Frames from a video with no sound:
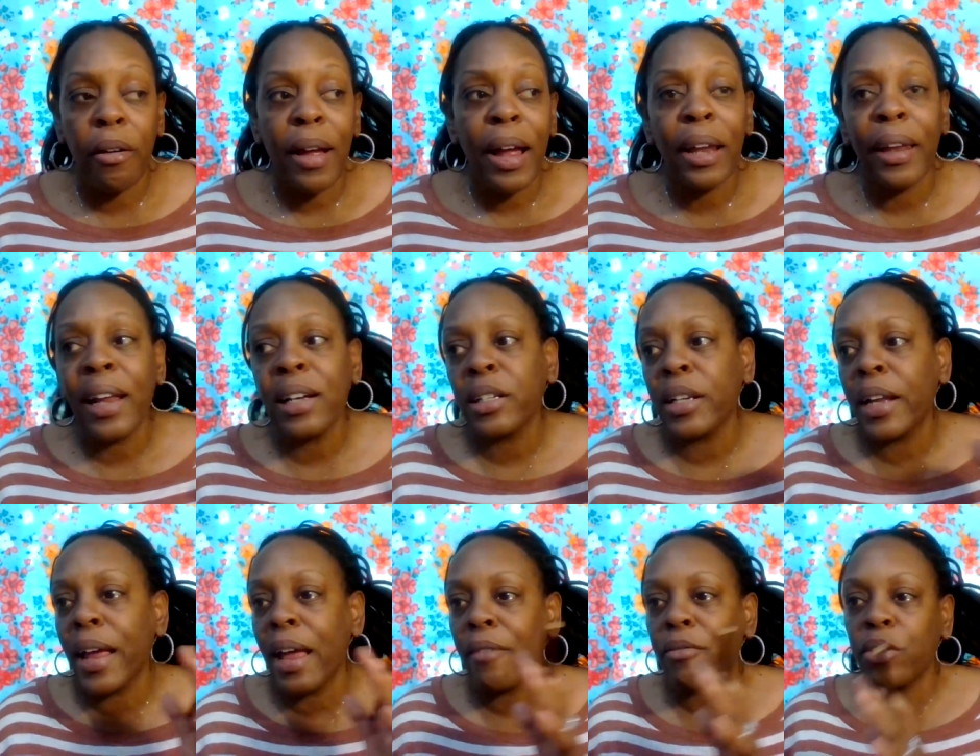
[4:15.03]
I like
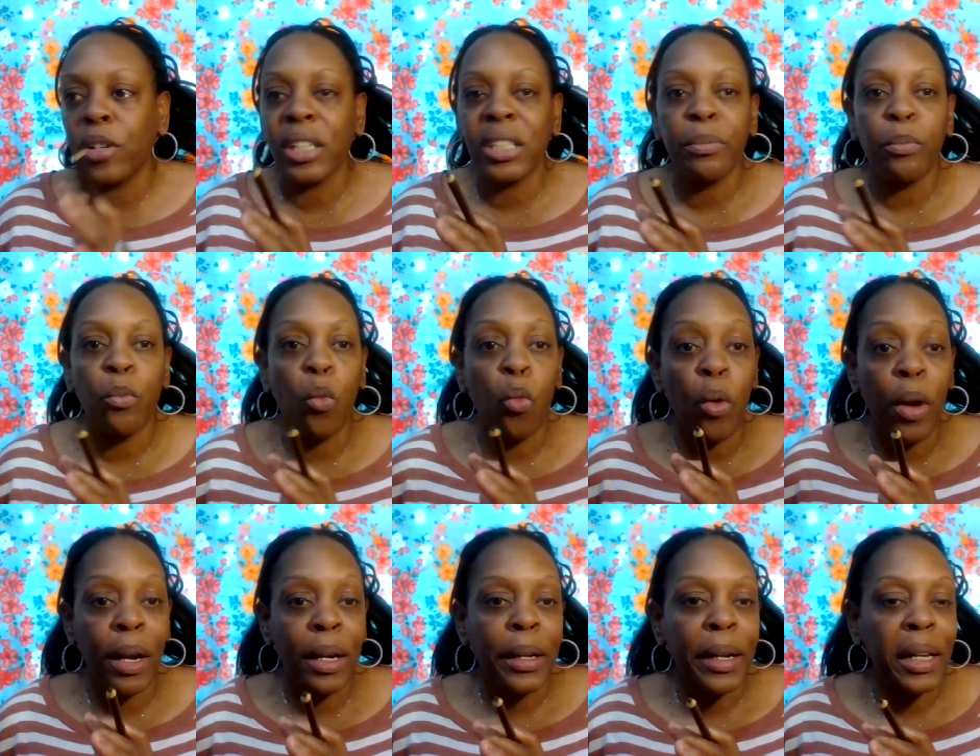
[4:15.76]
to have just
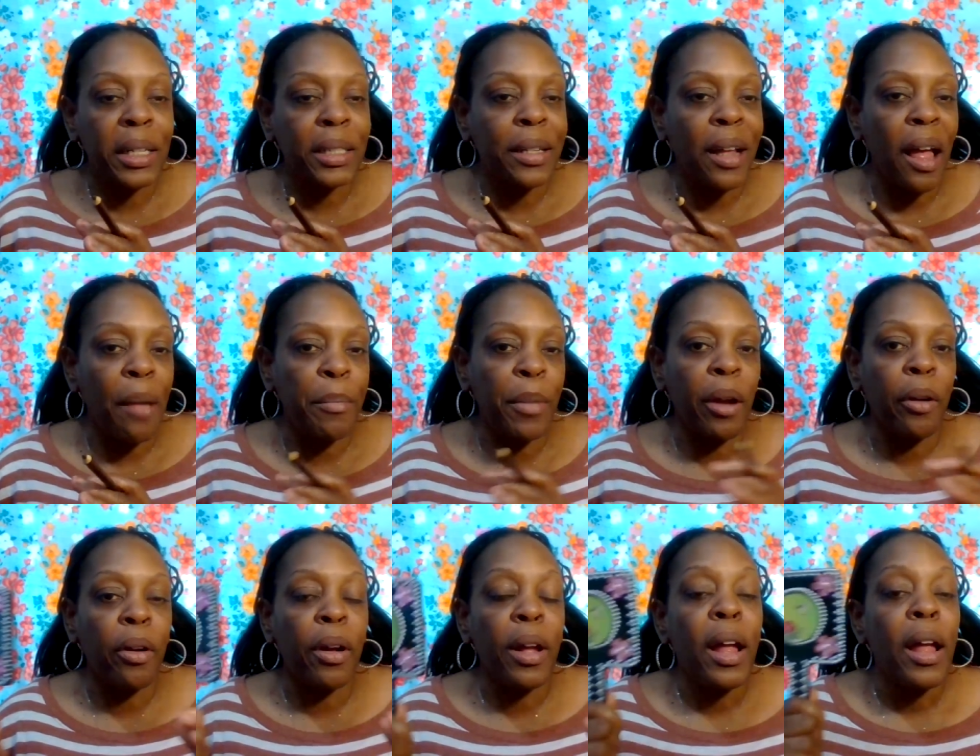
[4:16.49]
one desktop
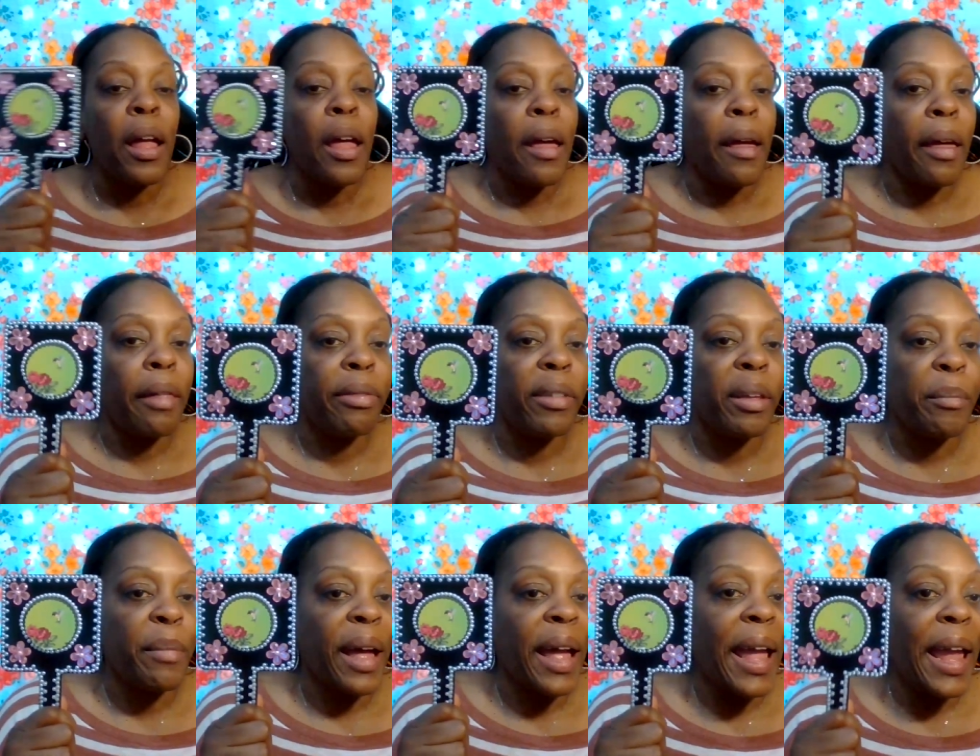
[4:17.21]
mirror and
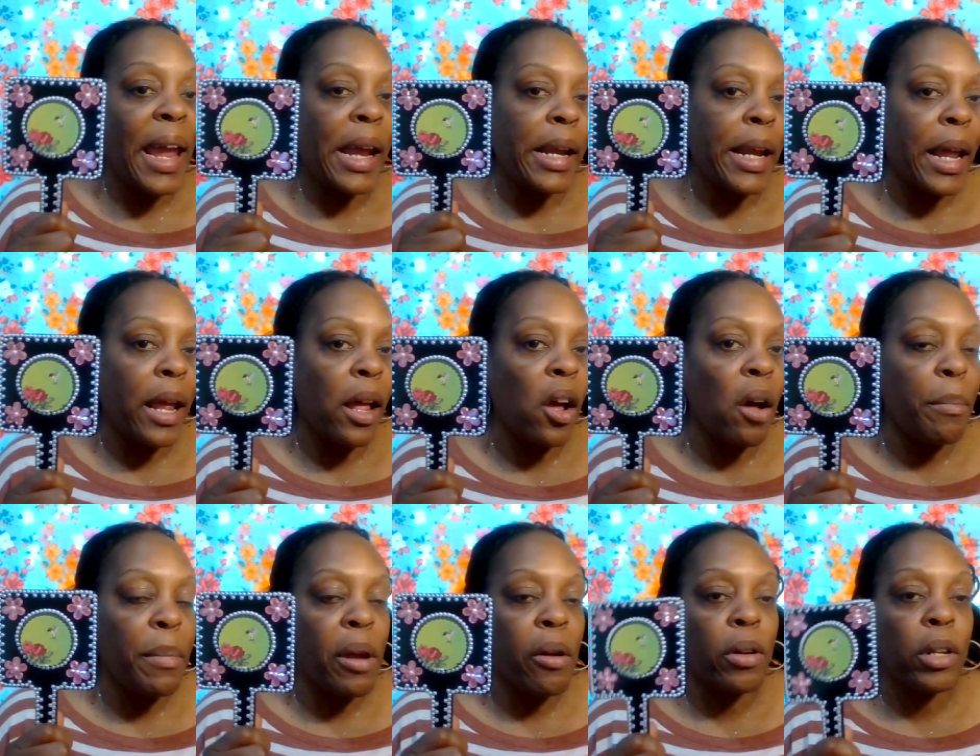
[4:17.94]
then my
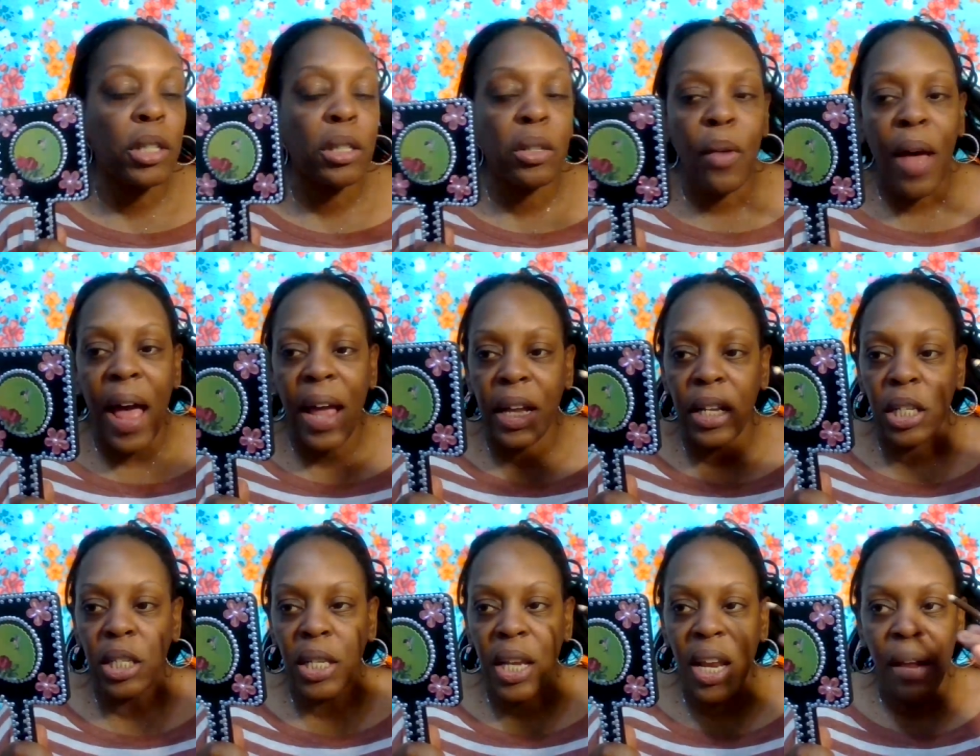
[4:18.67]
handheld mirror so I
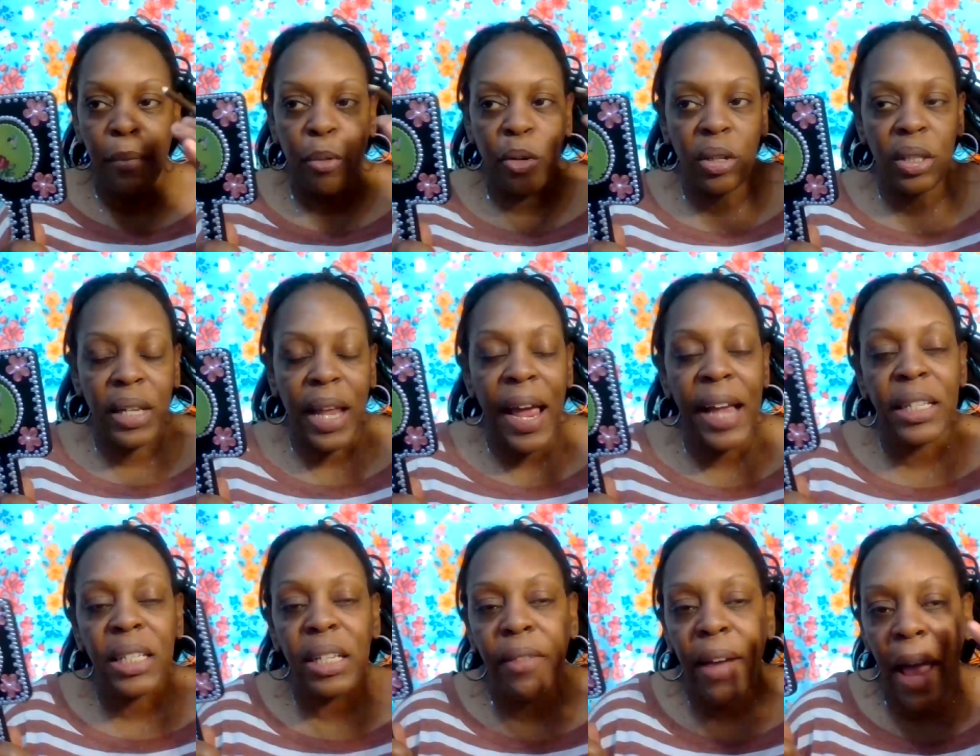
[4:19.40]
can see in
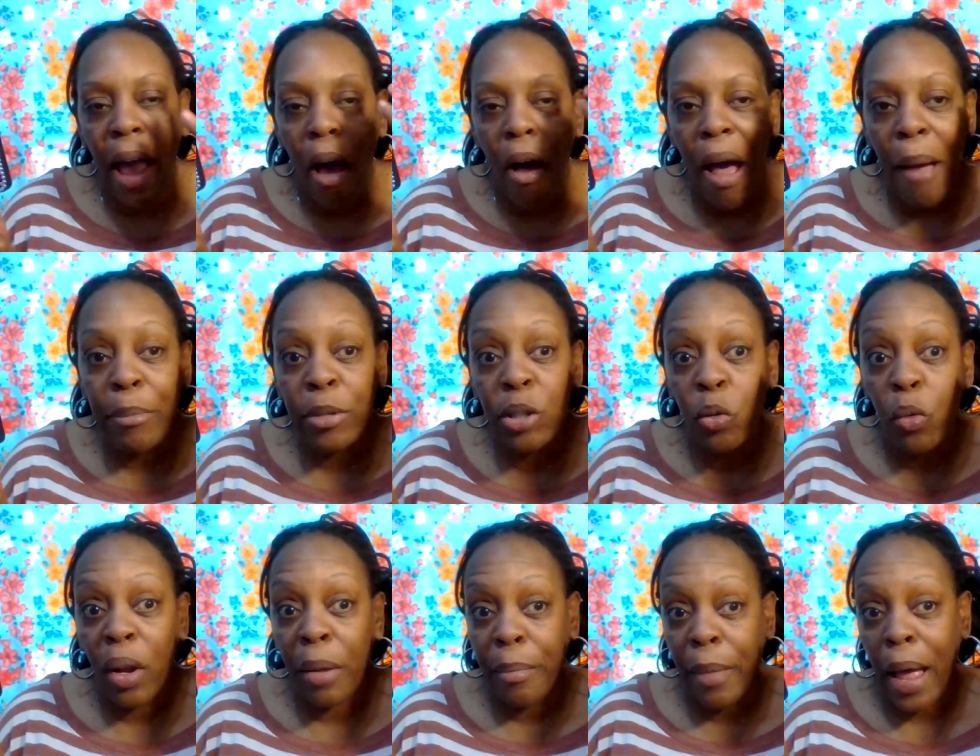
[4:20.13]
precise of how I'm
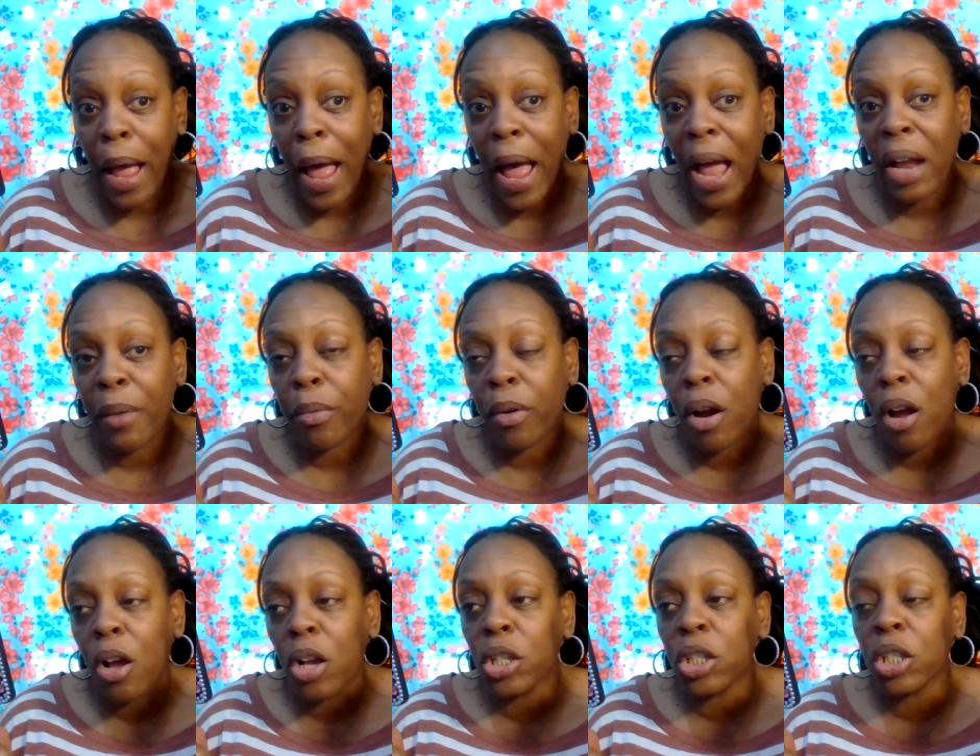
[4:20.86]
doing my
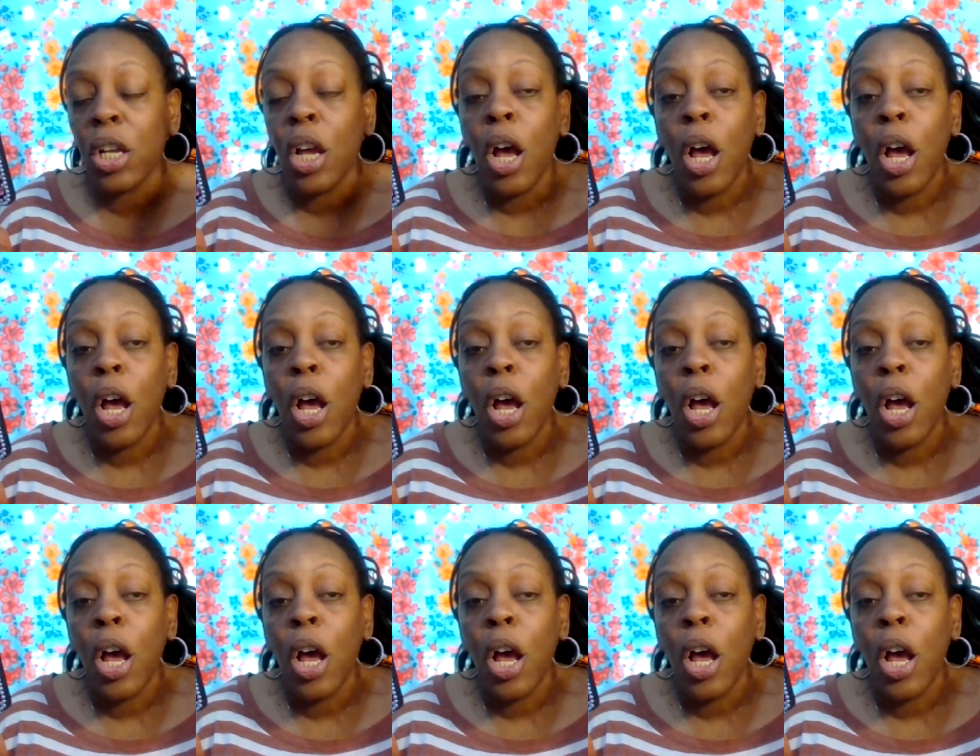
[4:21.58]
eyebrows.